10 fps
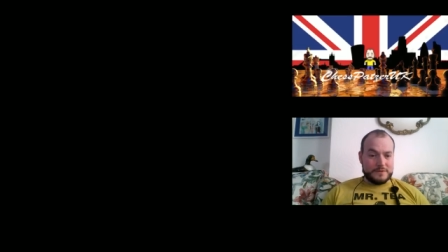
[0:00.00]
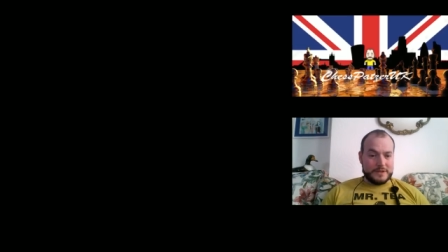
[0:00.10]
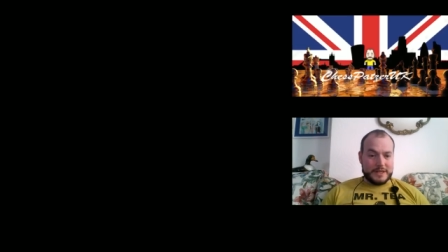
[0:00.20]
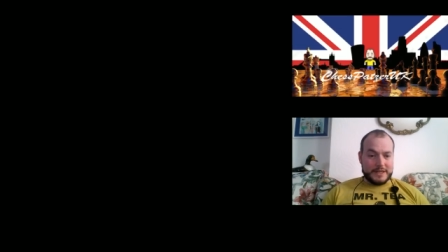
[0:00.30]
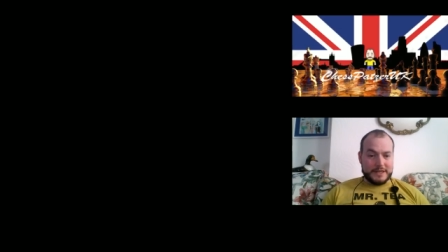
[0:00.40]

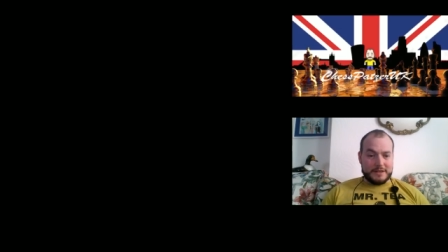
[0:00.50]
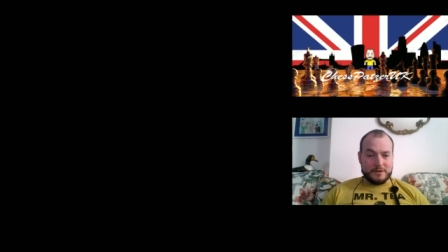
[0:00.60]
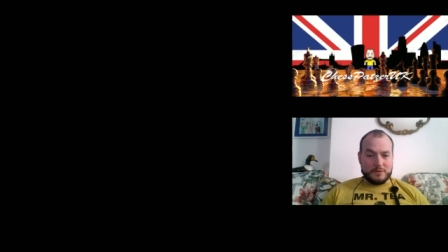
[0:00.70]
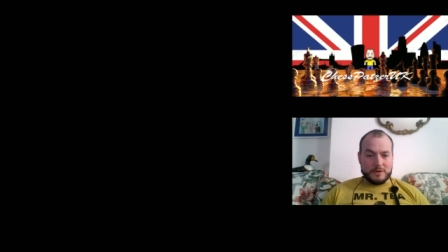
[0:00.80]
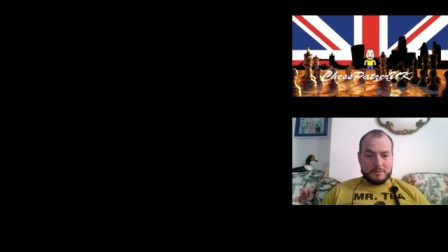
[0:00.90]
and then
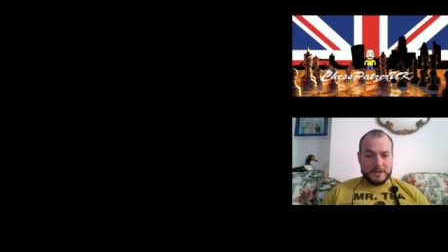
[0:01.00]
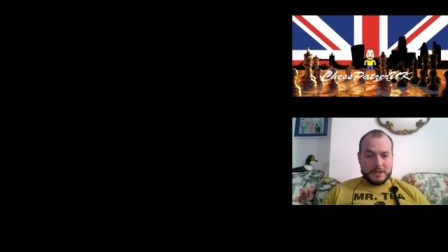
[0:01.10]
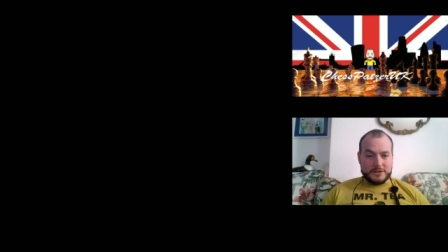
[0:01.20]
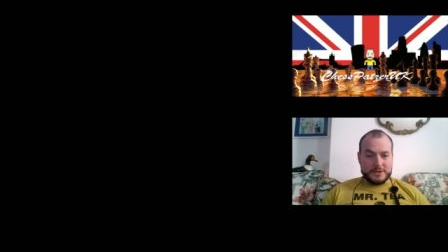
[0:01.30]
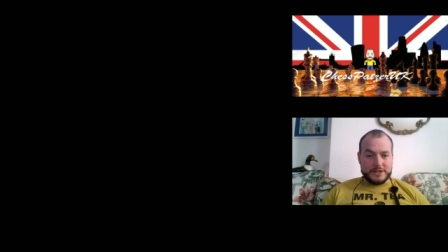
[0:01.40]
what I'm going
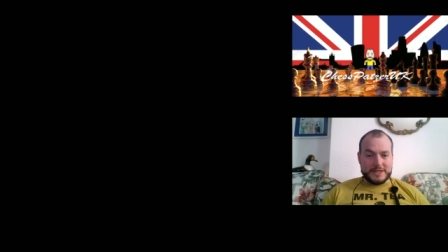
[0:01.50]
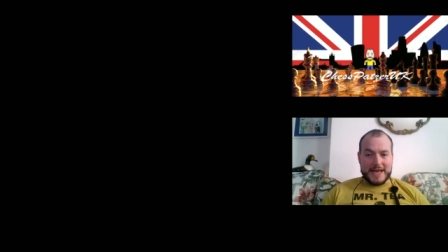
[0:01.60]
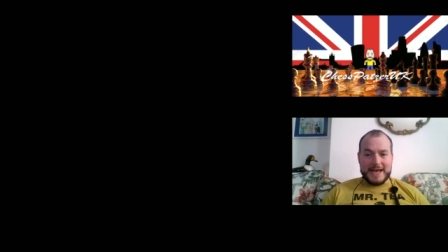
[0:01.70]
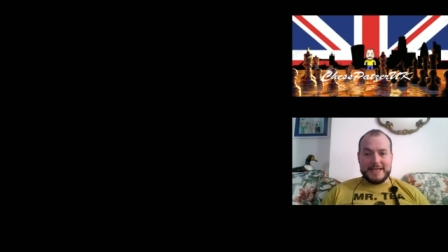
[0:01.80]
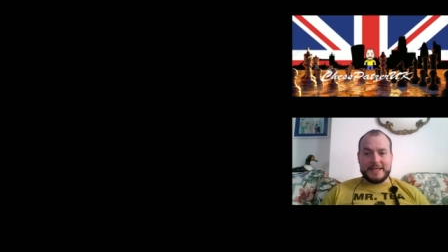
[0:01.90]
to do is just
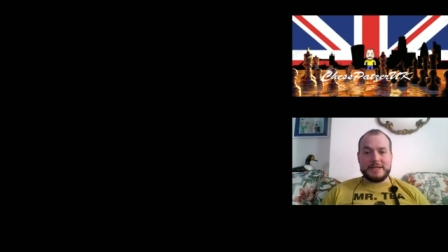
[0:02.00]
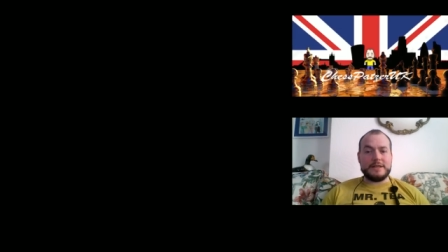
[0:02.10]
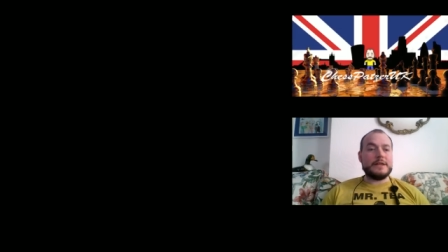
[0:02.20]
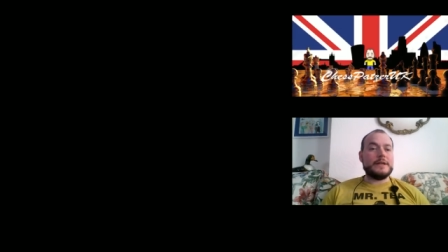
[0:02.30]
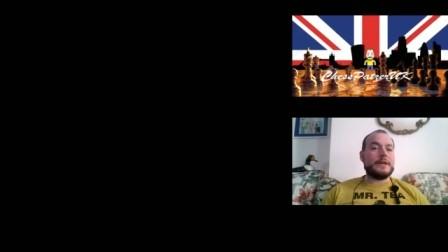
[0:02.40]
add in
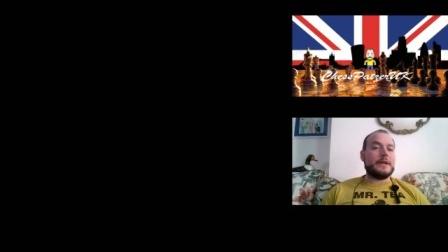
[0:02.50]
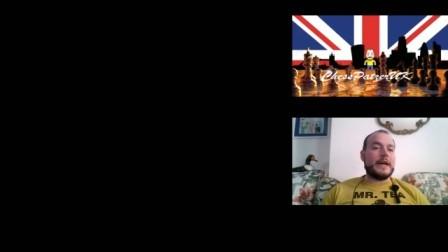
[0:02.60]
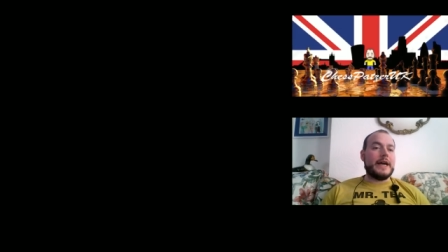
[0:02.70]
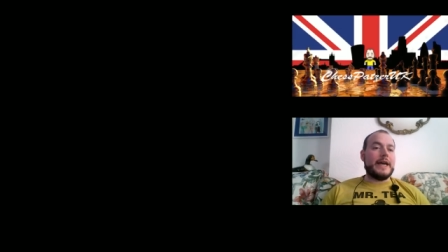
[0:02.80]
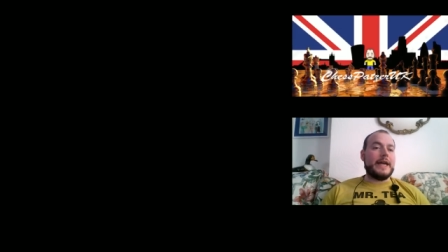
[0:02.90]

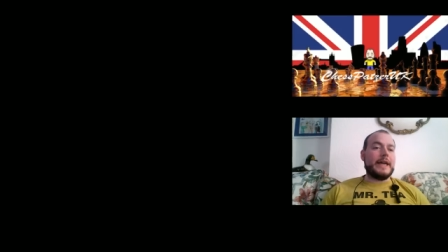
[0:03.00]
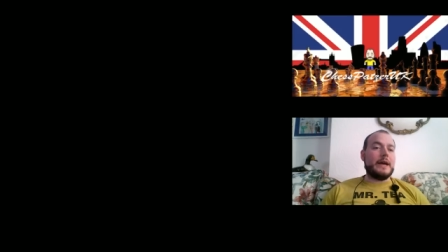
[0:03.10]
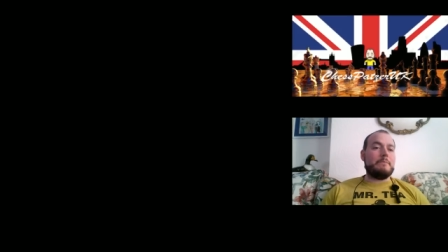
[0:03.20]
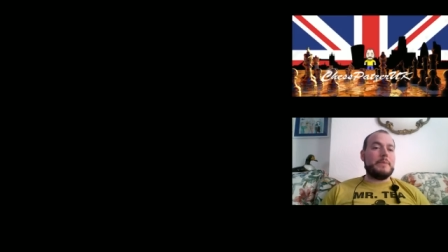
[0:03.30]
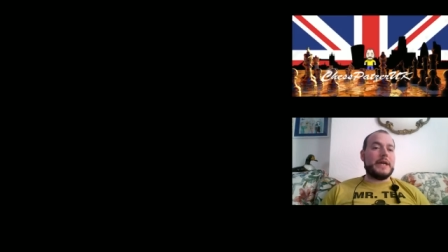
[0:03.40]
a
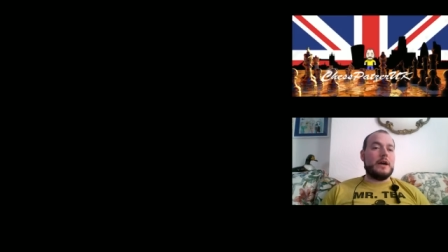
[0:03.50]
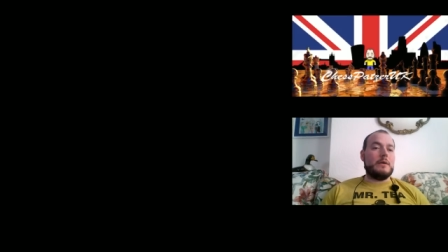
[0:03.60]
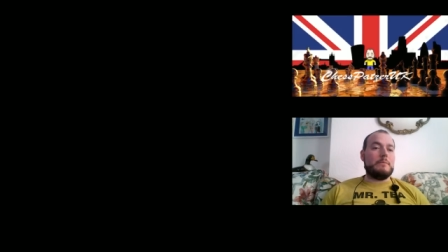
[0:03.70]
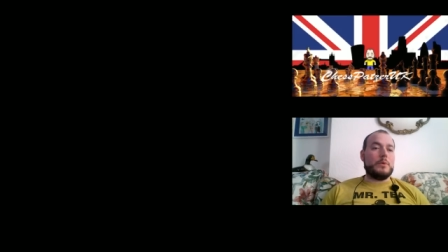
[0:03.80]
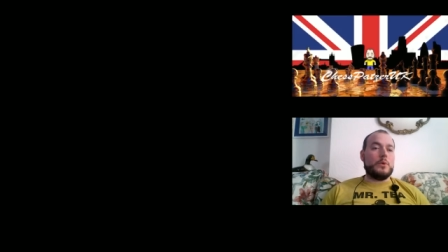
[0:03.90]
bigger
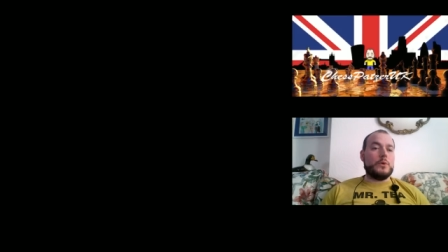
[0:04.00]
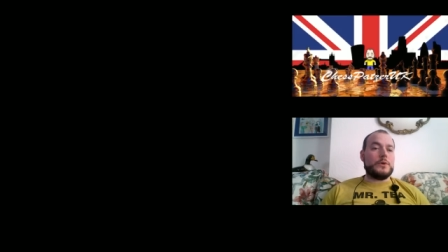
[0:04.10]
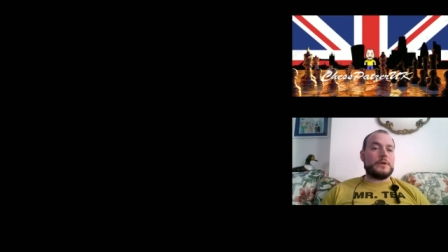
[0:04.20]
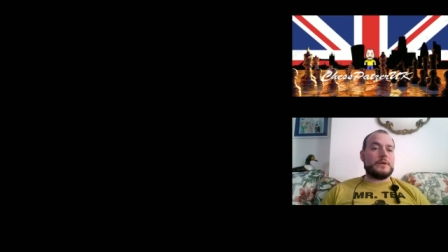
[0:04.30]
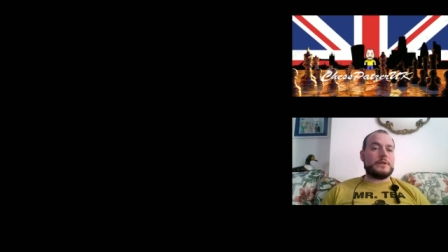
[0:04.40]

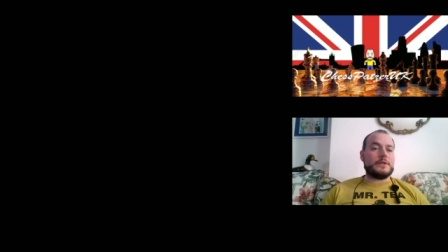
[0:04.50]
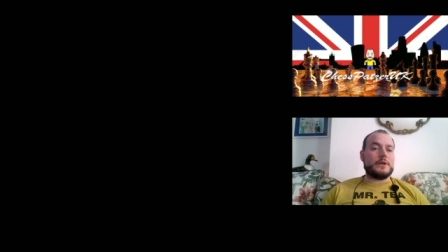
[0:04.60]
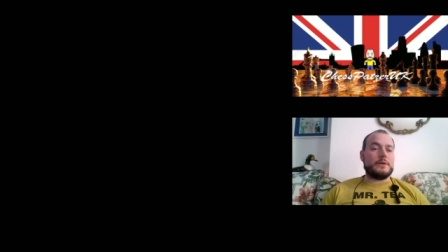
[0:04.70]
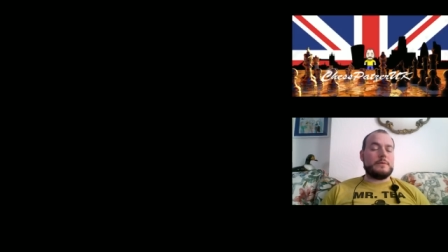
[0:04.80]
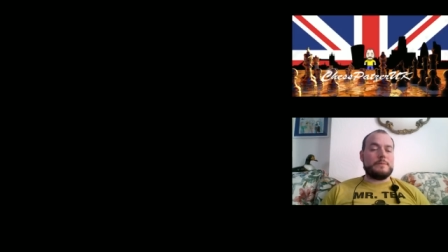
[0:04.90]
board. So
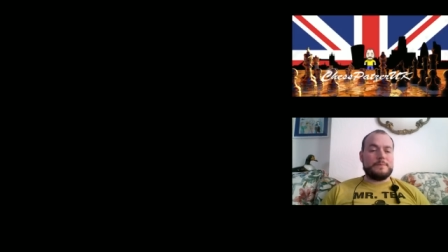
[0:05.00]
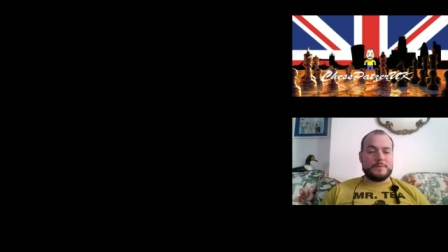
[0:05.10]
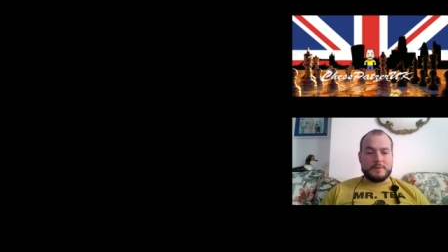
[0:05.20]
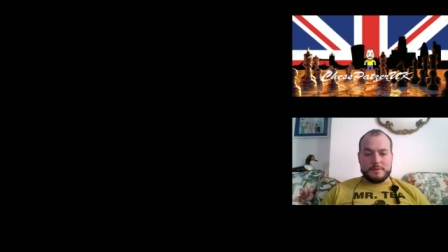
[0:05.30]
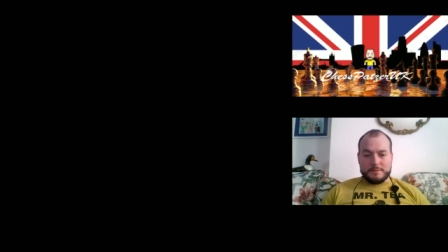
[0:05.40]

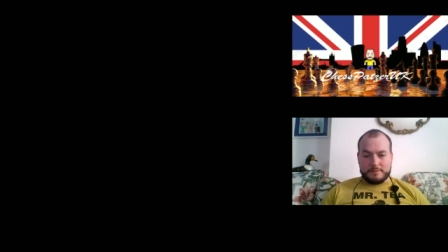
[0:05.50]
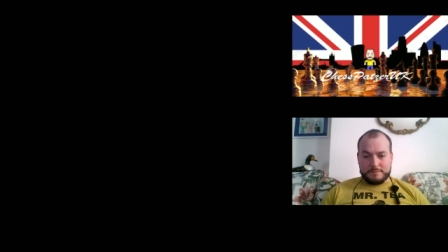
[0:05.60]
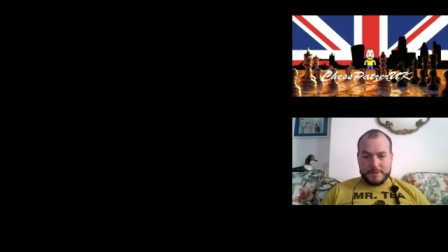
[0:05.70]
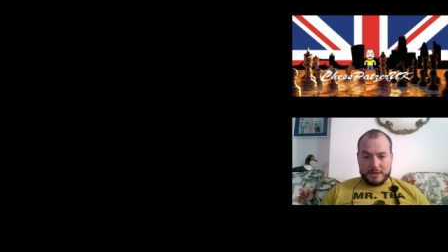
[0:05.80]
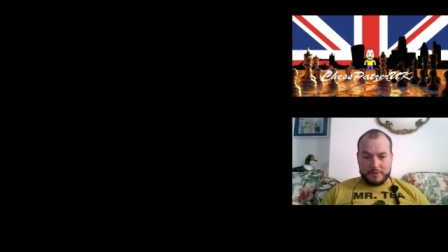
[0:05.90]

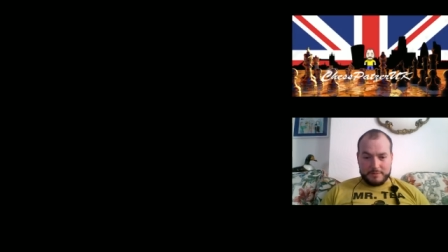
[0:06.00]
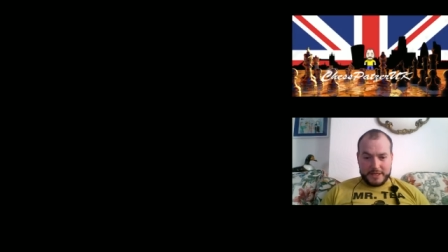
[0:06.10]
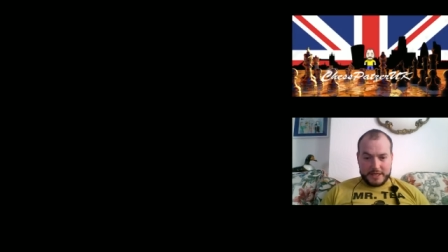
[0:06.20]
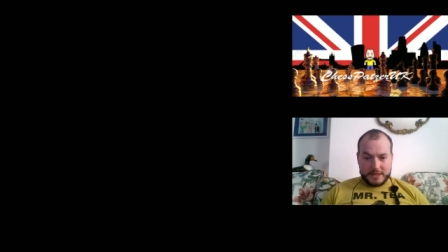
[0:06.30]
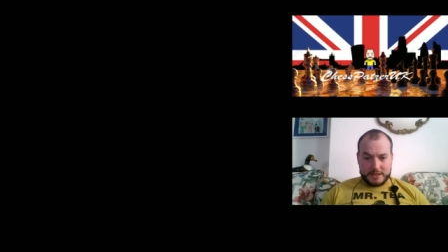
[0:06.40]
bear with
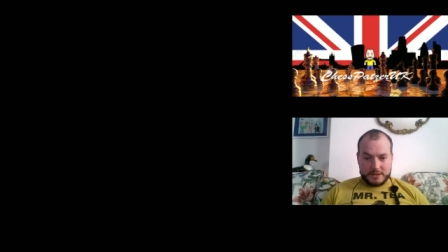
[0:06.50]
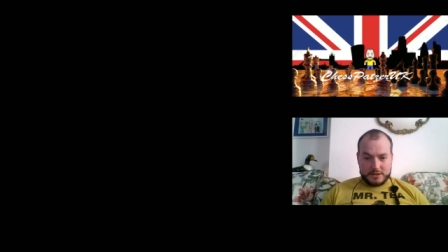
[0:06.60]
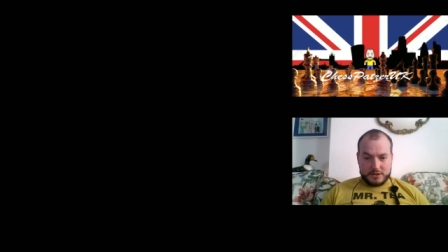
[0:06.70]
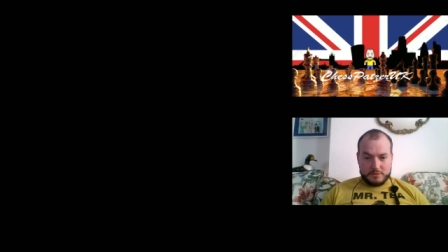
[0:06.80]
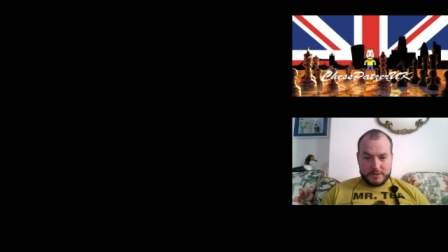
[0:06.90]
me
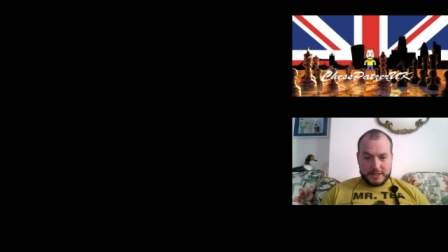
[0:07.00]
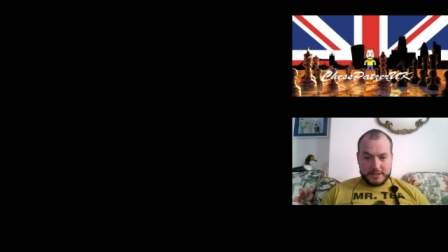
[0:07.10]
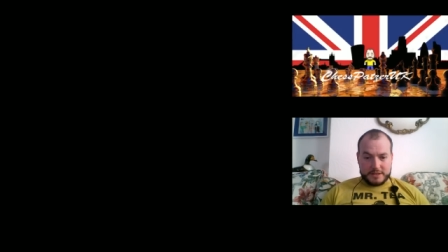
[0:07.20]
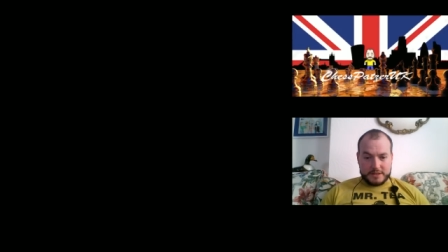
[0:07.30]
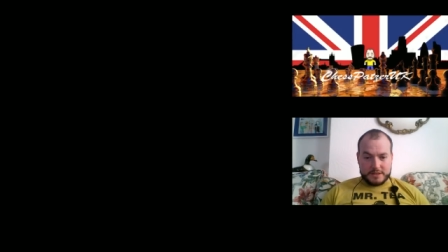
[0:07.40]
2
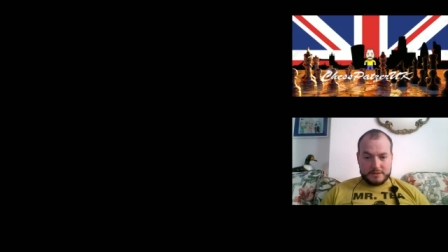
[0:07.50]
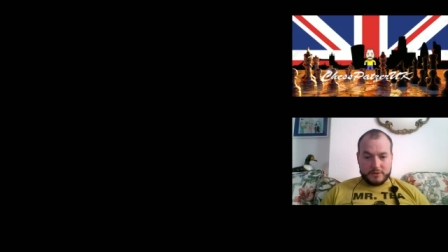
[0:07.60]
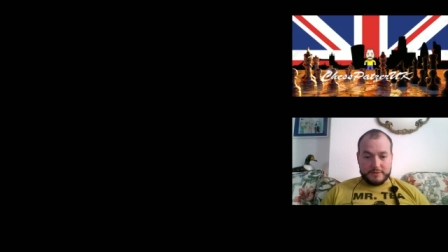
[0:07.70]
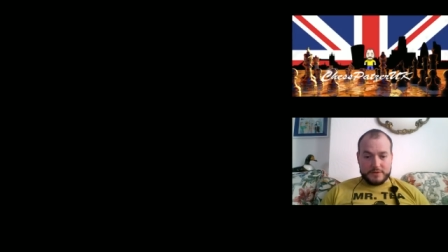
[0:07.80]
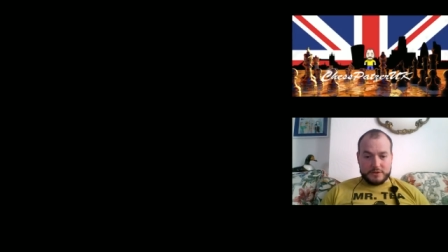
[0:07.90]
minutes, not even 2